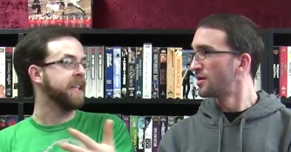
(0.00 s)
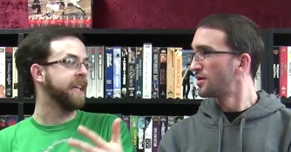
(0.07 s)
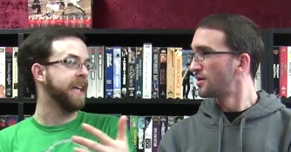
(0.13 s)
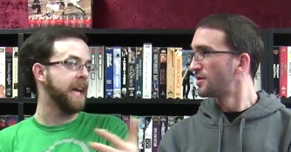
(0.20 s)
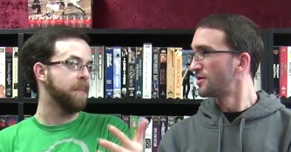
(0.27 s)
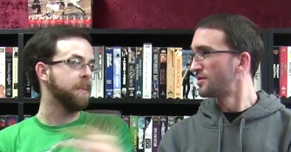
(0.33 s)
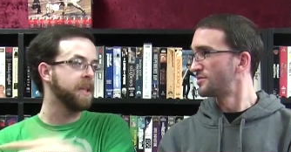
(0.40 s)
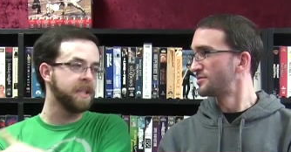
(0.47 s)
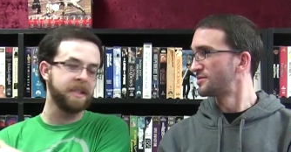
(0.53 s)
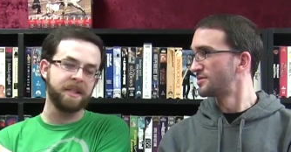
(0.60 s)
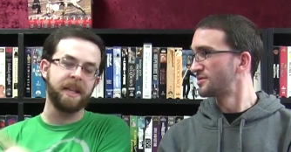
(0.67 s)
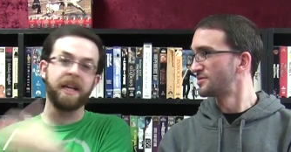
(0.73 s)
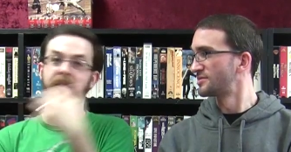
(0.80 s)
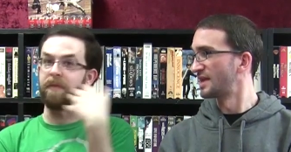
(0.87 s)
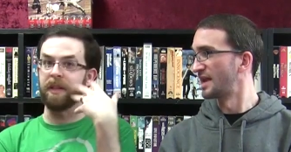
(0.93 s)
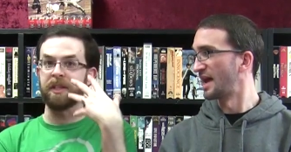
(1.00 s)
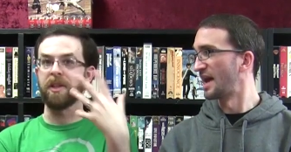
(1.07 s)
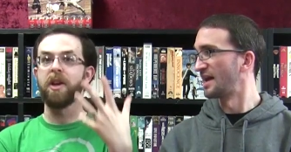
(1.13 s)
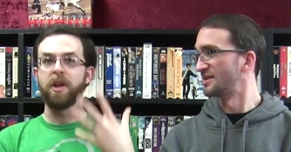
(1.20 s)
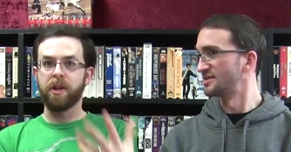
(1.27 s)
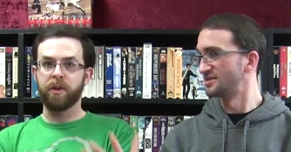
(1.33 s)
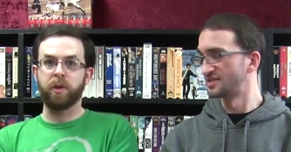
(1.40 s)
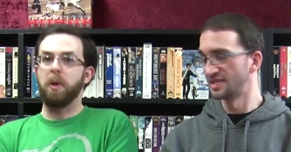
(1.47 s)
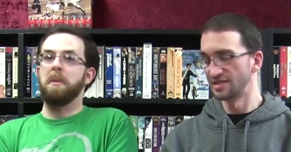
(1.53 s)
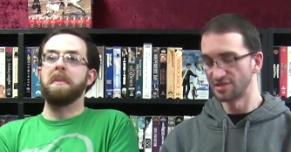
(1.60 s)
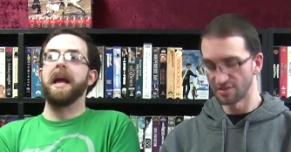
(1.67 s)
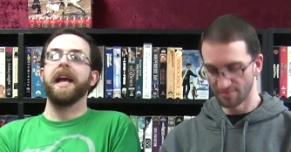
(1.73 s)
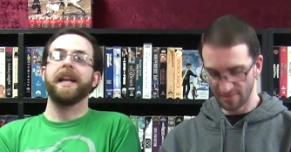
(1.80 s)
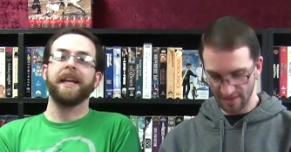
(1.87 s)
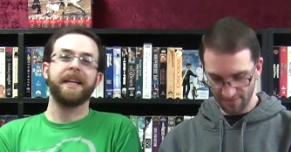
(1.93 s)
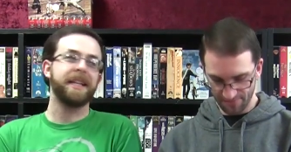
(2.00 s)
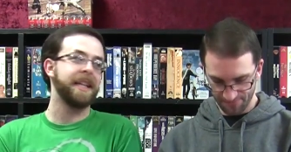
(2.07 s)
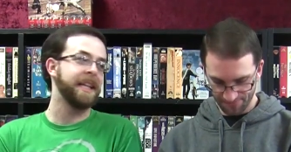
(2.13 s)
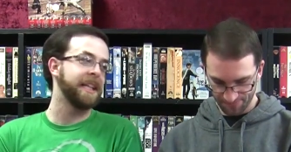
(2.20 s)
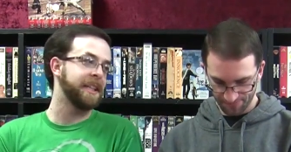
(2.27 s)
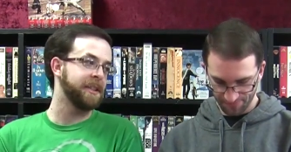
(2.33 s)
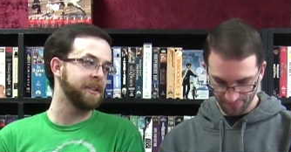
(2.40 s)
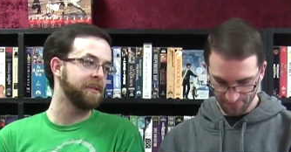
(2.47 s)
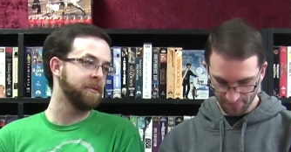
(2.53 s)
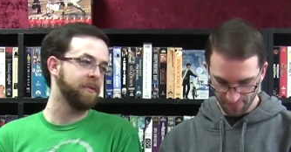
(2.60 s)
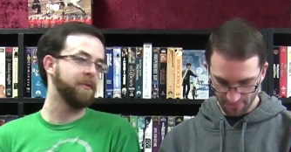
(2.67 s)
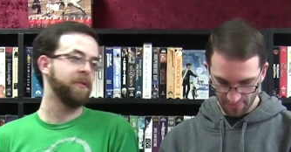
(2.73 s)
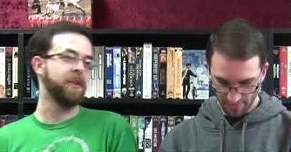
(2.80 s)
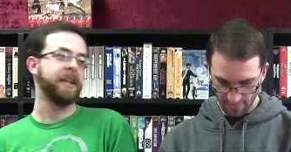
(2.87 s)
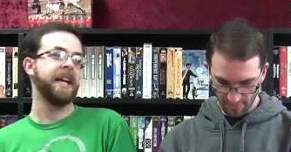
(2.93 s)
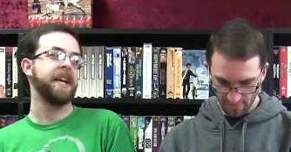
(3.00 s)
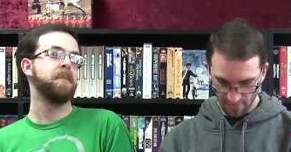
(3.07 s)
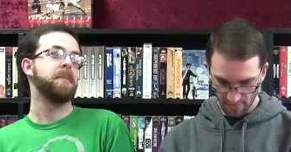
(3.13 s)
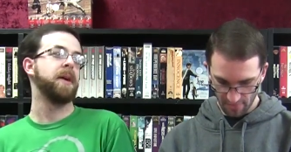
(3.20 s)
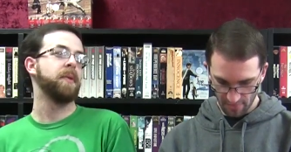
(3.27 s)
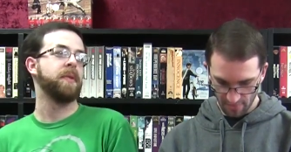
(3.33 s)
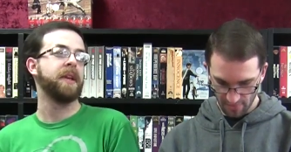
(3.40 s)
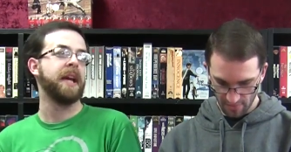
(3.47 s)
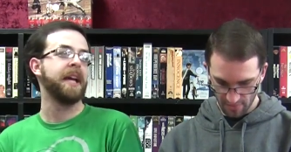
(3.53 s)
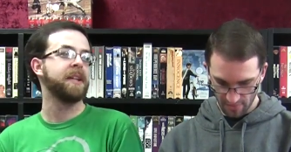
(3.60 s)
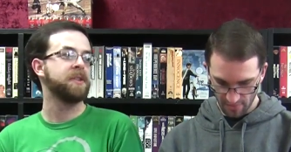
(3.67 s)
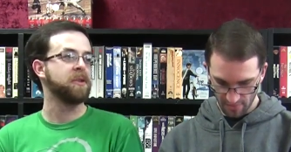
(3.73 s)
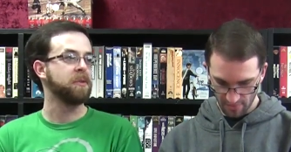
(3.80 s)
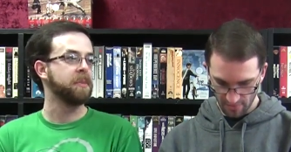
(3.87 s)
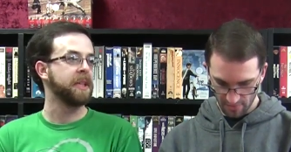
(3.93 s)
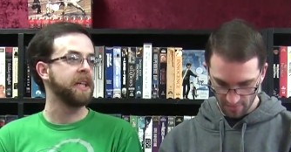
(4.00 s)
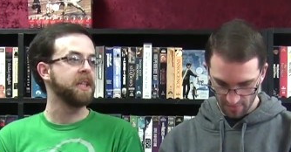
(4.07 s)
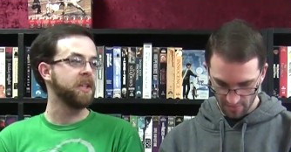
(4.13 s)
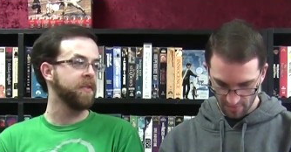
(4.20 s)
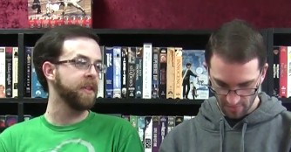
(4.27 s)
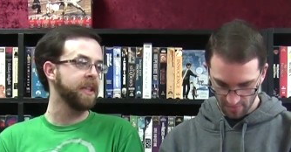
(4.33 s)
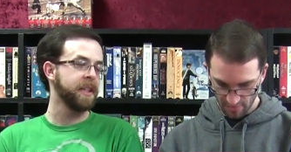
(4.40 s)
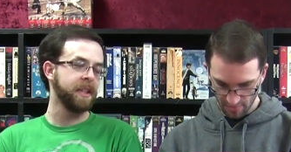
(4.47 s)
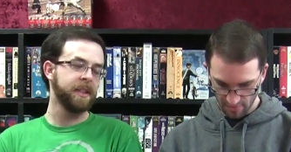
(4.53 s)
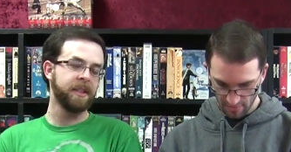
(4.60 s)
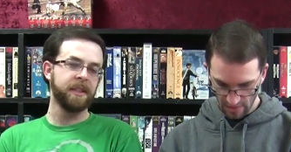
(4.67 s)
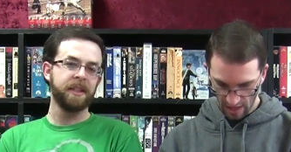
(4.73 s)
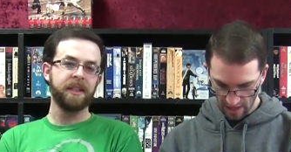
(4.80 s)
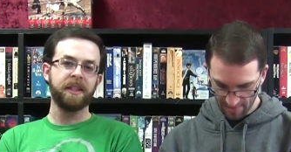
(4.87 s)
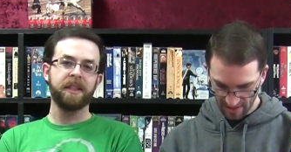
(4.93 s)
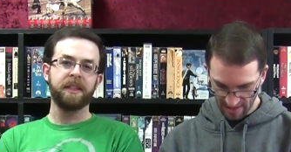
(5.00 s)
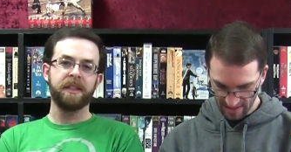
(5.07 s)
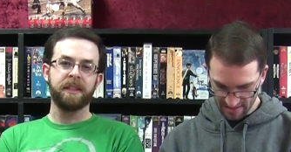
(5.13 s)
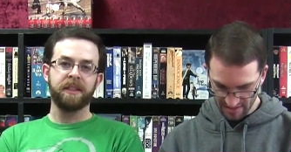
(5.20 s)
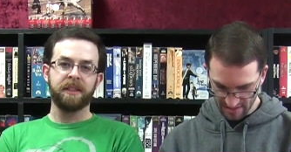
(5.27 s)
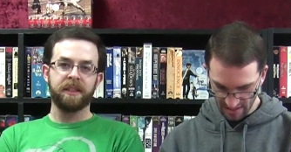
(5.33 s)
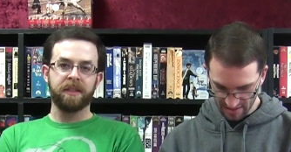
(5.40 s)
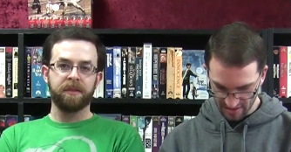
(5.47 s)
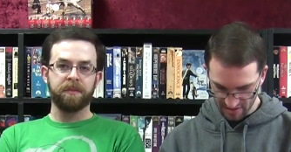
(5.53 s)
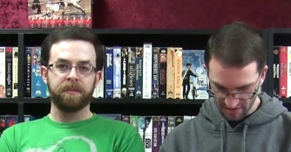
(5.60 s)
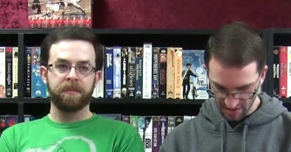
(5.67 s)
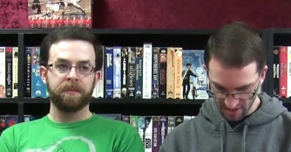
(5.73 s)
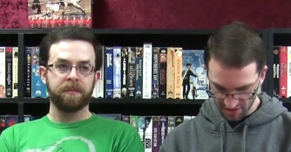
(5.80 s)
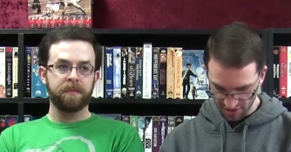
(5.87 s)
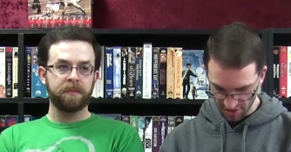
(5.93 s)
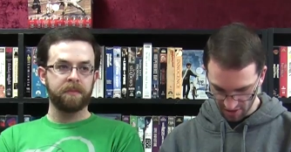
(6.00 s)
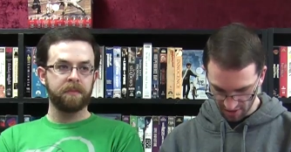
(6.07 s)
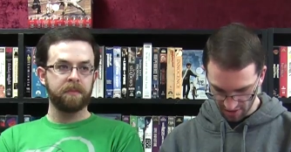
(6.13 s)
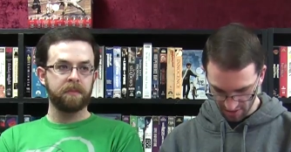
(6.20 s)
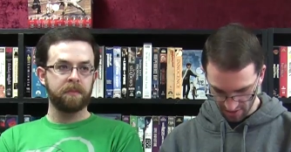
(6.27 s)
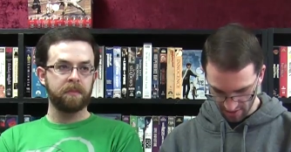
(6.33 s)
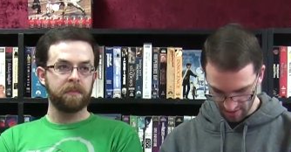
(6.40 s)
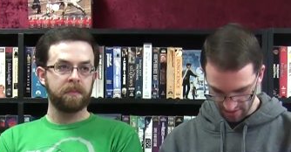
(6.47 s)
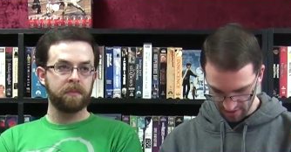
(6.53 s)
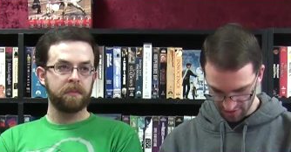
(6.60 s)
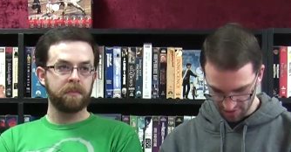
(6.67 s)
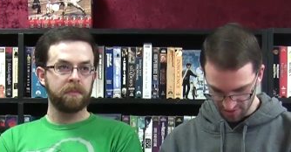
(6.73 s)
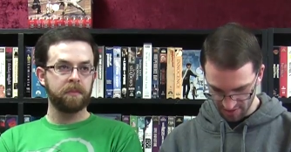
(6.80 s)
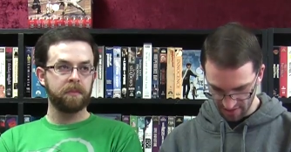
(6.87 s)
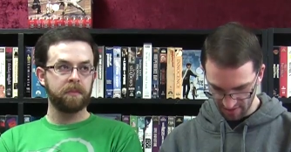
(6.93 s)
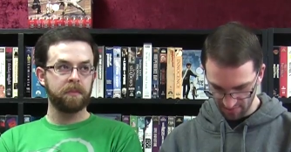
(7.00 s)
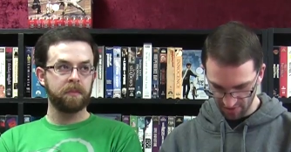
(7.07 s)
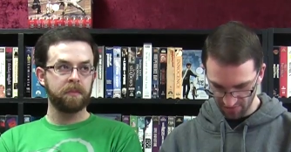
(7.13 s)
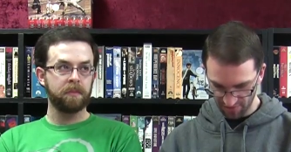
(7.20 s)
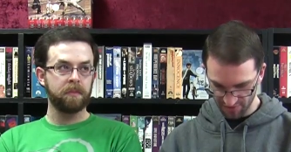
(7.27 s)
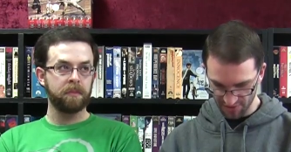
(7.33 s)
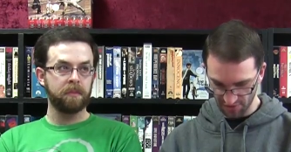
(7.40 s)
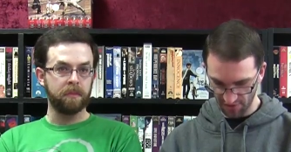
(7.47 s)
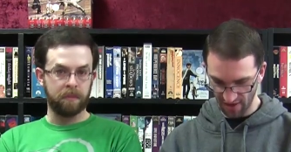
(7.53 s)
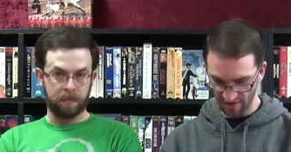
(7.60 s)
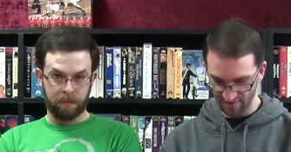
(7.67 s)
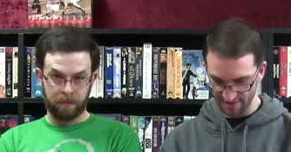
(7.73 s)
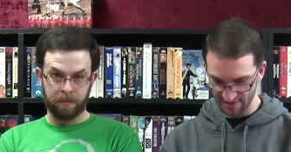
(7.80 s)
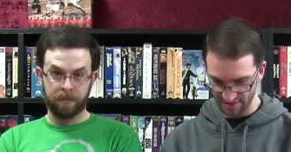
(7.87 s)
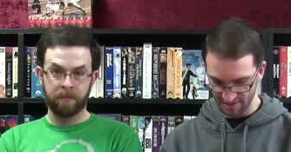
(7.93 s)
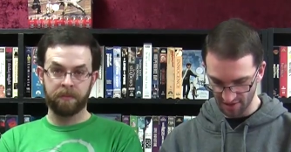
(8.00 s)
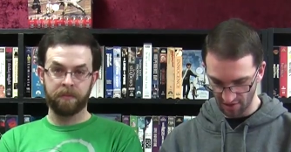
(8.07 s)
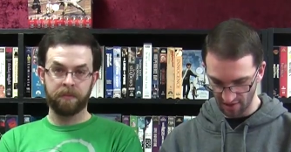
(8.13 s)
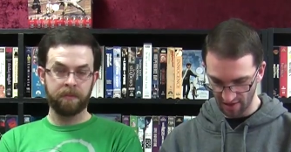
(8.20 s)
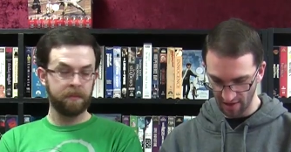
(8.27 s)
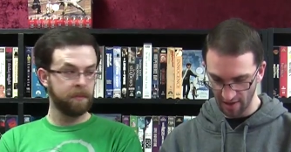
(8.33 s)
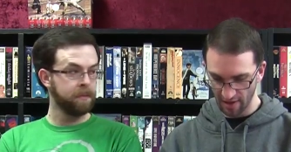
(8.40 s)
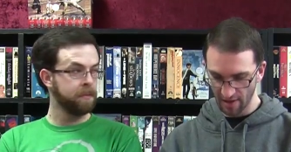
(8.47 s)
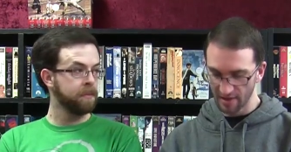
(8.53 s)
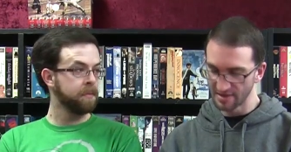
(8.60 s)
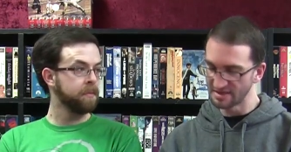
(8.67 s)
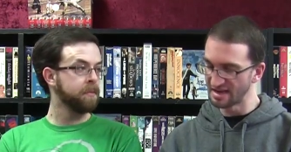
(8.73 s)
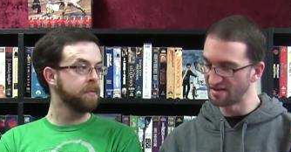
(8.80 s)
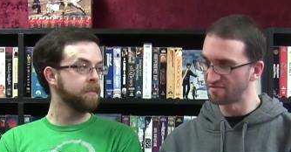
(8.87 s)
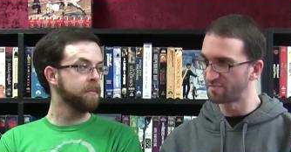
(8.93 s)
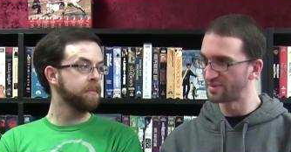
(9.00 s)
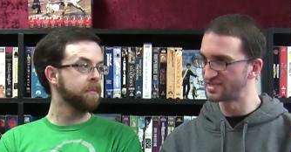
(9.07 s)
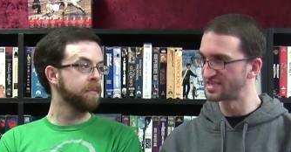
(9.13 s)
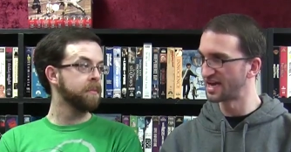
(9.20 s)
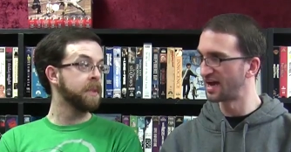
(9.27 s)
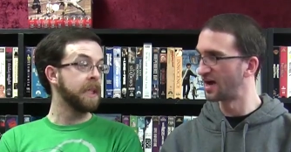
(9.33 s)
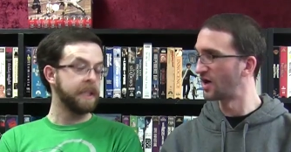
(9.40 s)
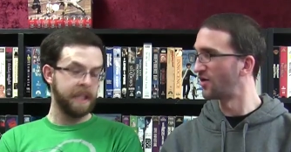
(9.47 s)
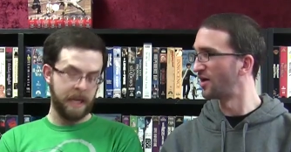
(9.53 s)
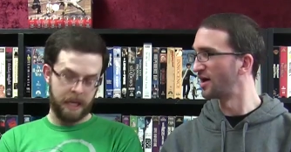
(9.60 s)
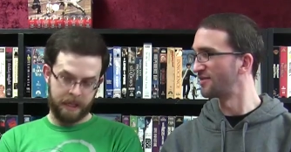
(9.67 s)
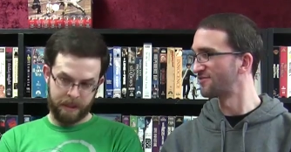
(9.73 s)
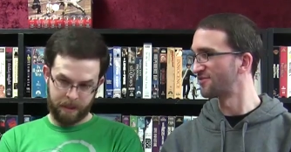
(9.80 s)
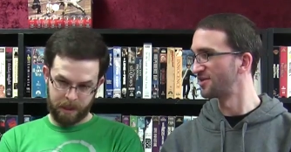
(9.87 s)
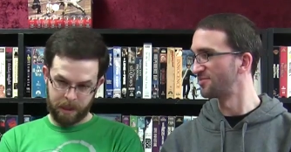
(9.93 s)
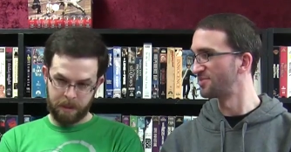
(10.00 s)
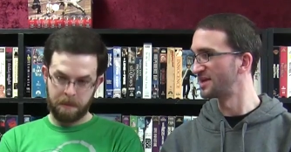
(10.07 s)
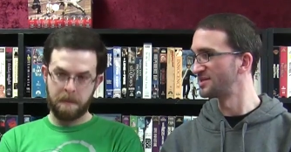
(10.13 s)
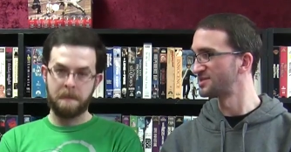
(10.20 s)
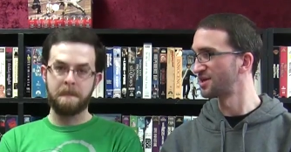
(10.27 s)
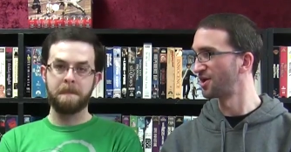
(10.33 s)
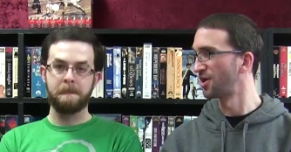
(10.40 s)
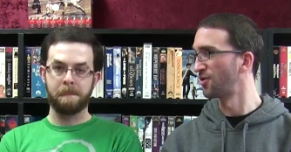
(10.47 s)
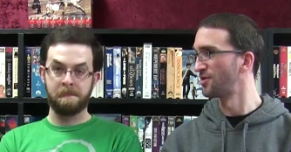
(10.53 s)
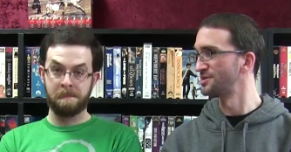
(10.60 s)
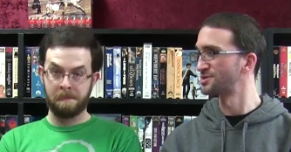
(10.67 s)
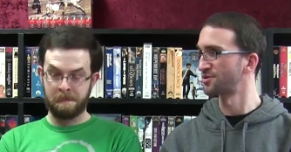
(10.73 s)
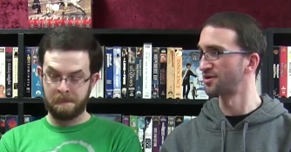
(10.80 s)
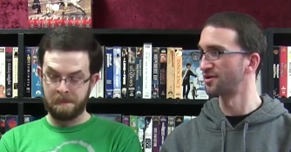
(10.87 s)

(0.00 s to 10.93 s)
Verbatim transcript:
Speaker 1: thing happen in his life that that's had to traumatic that he couldn't forget about the answer because of it.
Speaker 2: I mean, it's it's such a an interesting and beautiful story. Obviously, mm -hmm. starring Dev Patel yes. and Freida Pinto as mm -hmm.